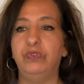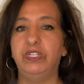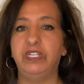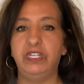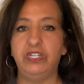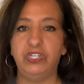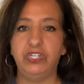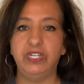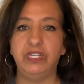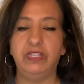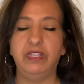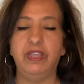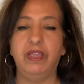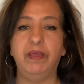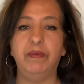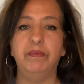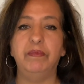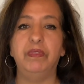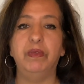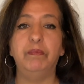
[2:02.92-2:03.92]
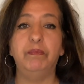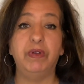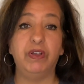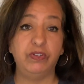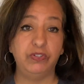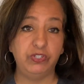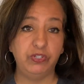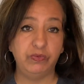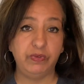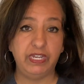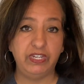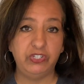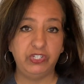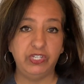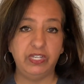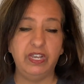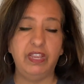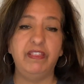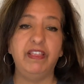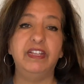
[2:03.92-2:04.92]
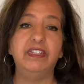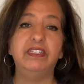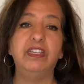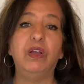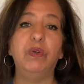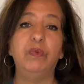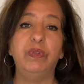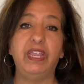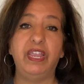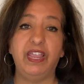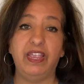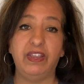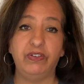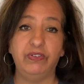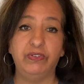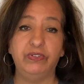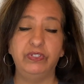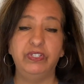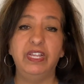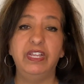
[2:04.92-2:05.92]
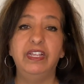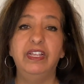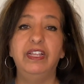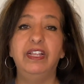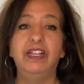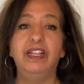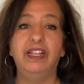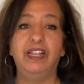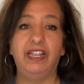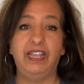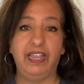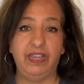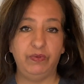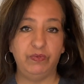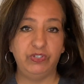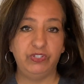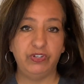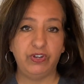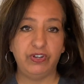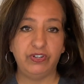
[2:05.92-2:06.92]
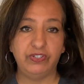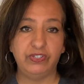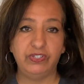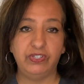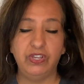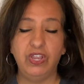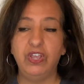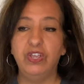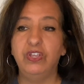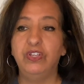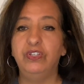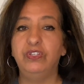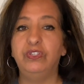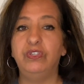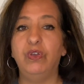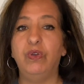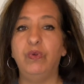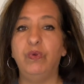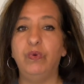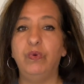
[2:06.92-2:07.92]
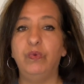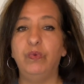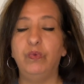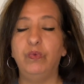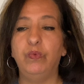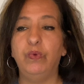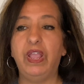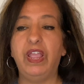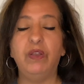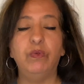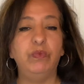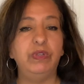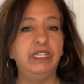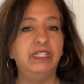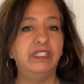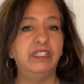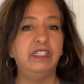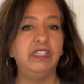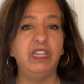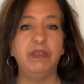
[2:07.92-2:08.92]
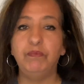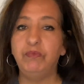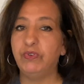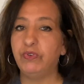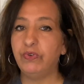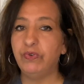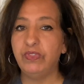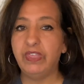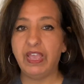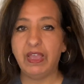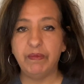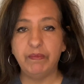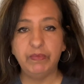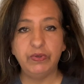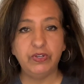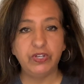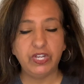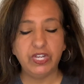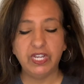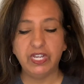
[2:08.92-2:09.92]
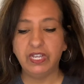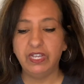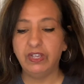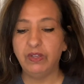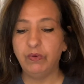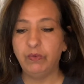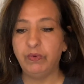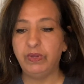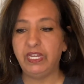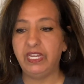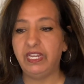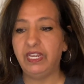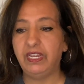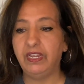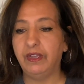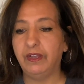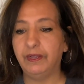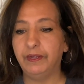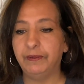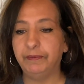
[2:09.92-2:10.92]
teaching them the punctuation, and that's how we handled language arts. So, and we skipped through that book. We